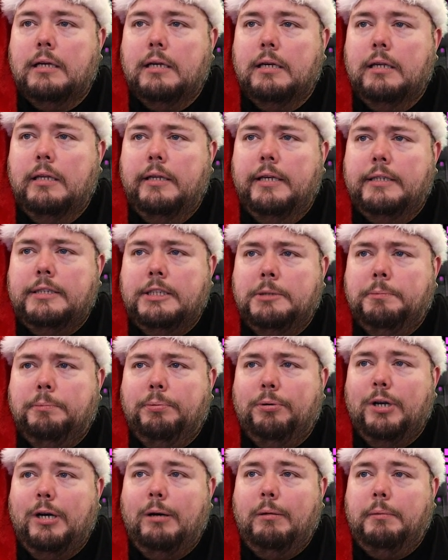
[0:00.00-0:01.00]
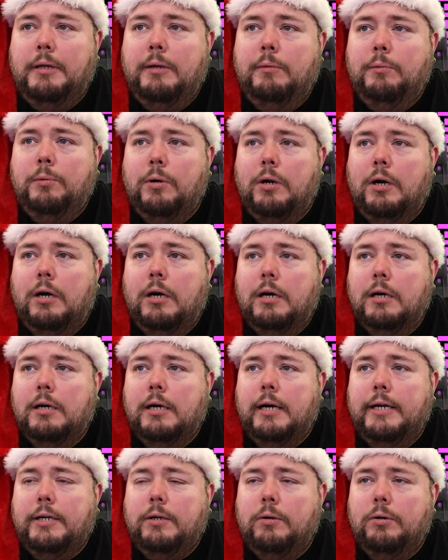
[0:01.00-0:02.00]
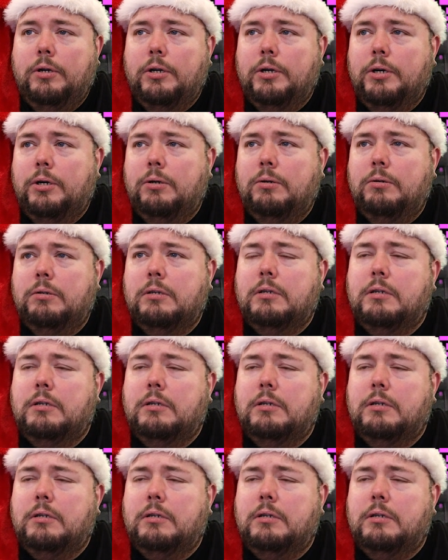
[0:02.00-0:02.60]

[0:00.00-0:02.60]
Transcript: this is probably wrong. I don't know.